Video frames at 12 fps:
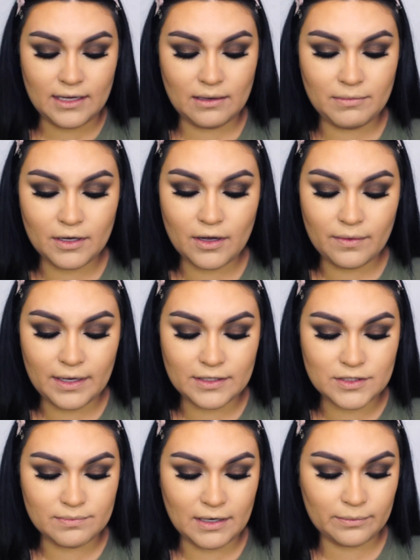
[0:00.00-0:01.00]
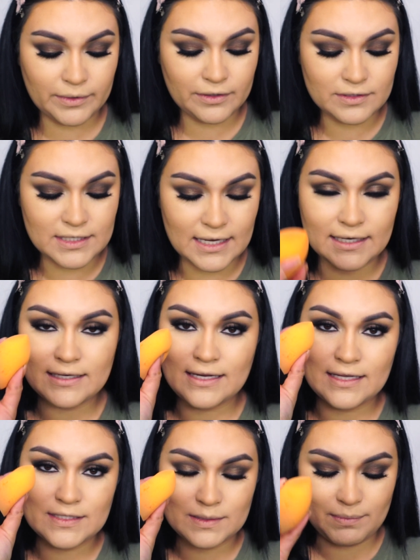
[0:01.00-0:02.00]
And I'm going to go into my Real
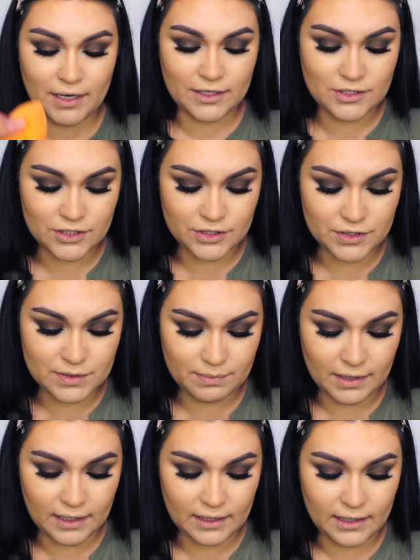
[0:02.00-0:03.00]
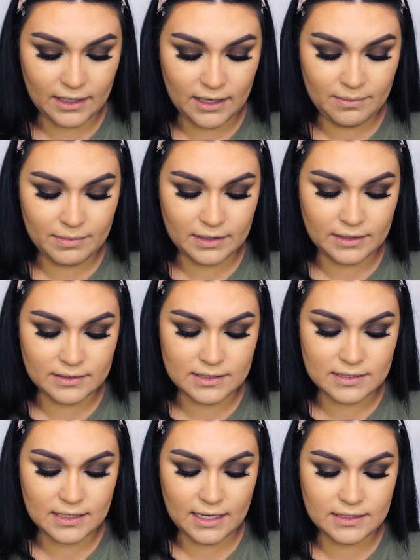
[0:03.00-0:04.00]
Technique sponge and just pick it up and then
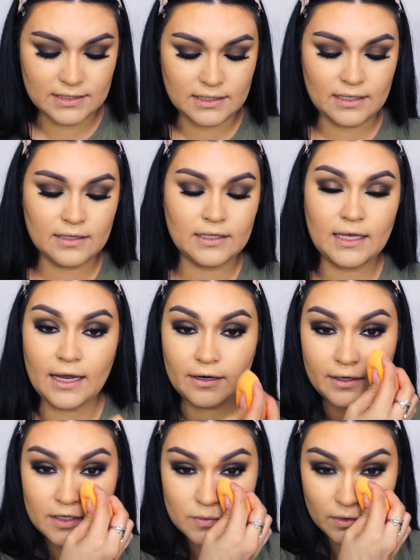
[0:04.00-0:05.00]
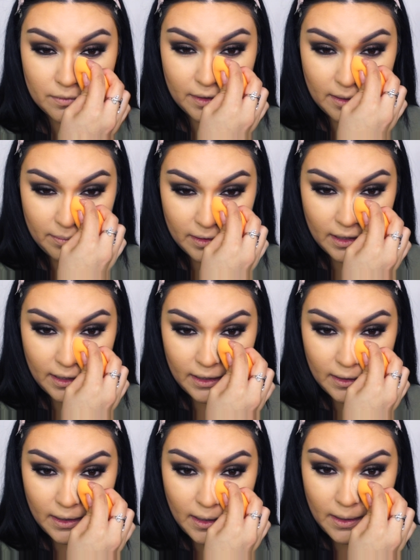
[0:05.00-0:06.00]
set the areas where we
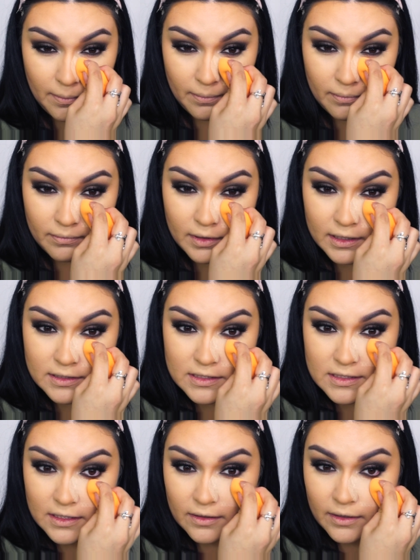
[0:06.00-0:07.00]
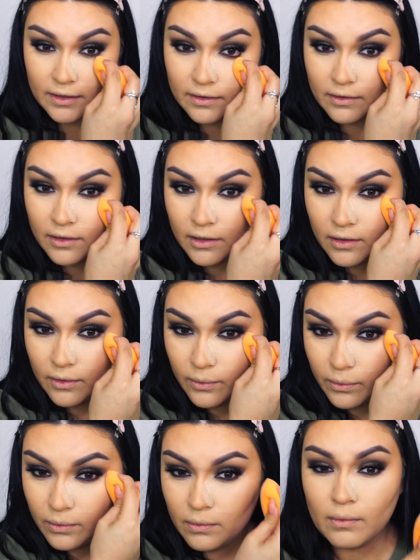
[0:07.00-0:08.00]
applied concealer.
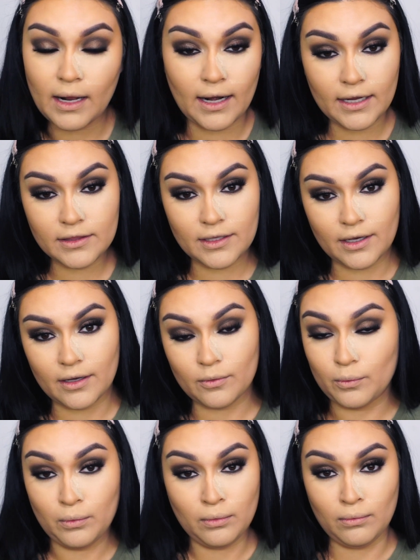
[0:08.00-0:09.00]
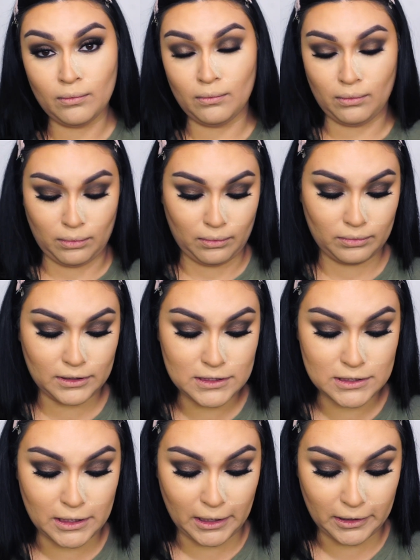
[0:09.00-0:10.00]
Ooh, I like
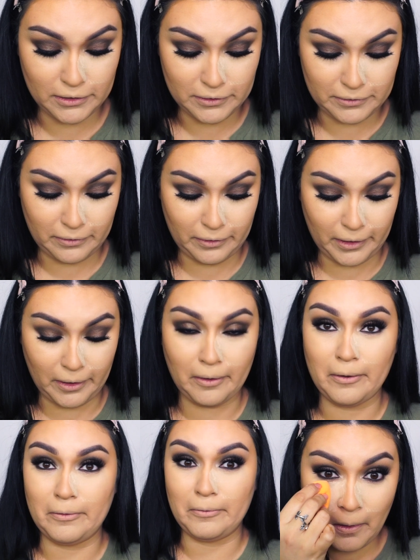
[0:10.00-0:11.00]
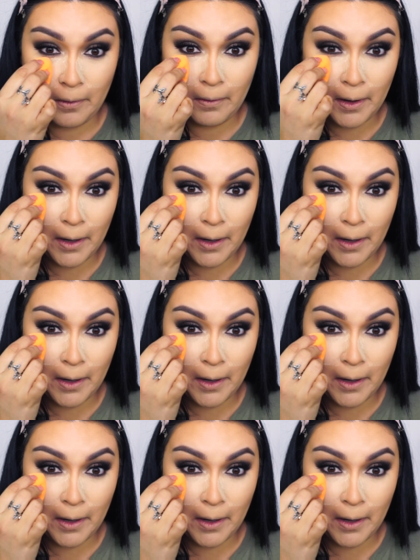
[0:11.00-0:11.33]
this color though.